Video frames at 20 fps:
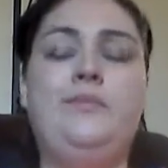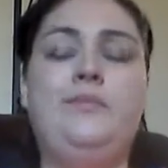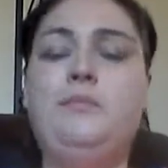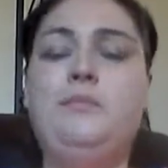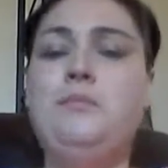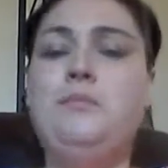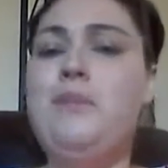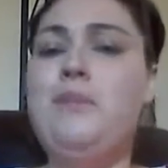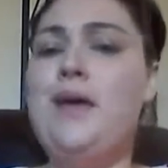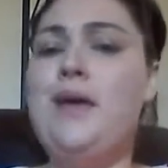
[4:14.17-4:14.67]

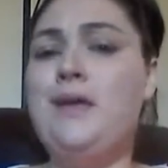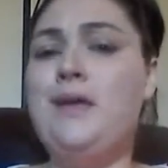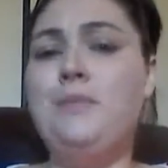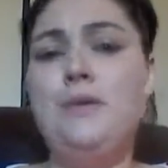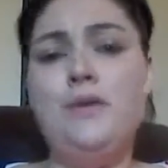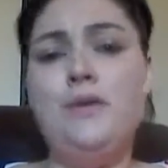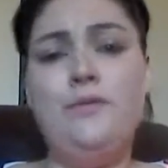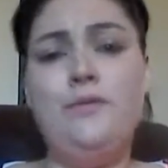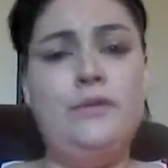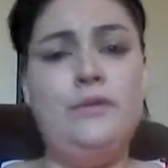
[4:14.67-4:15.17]

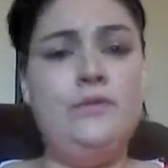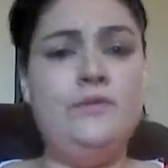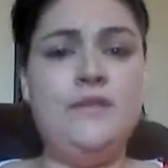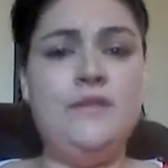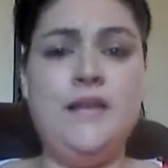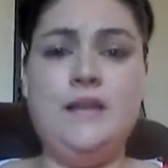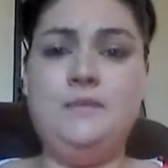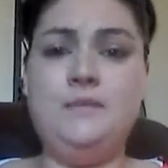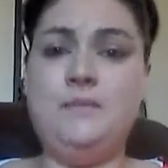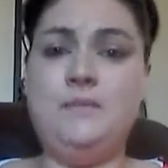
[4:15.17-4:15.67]
maybe
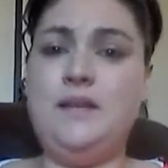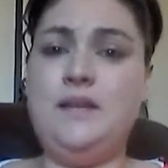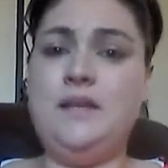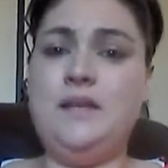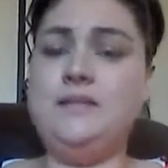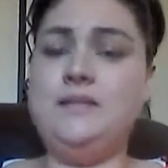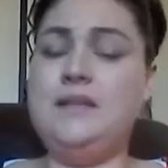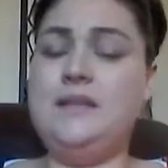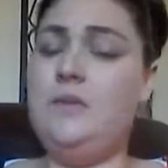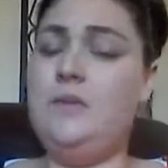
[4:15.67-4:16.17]
15
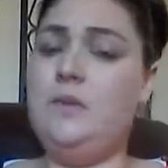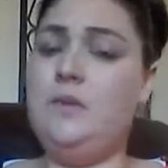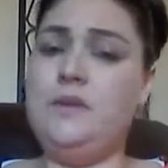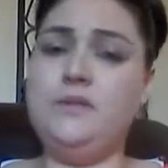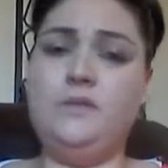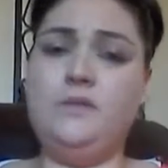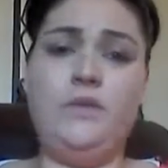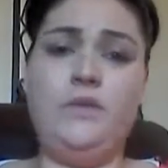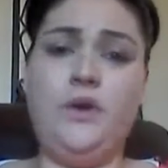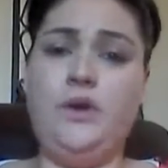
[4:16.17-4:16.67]
minutes. It
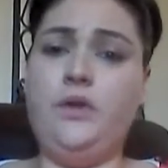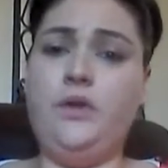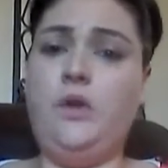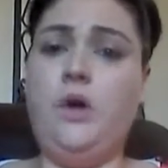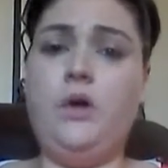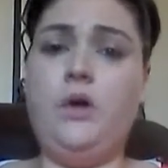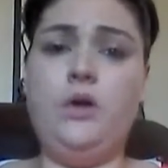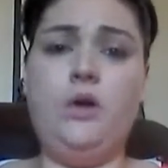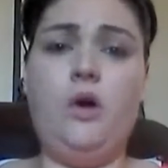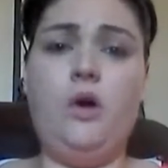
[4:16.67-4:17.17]
wasn't very
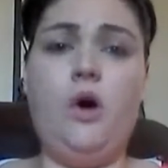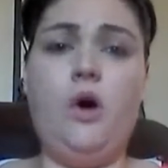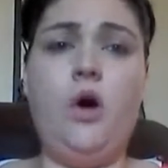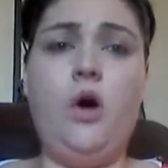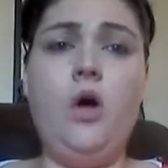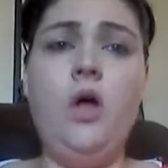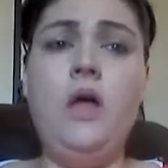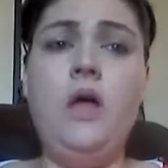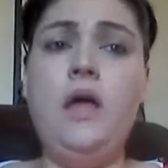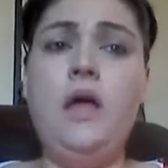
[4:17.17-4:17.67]
long at
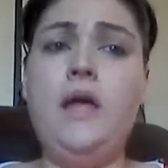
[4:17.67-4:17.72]
all.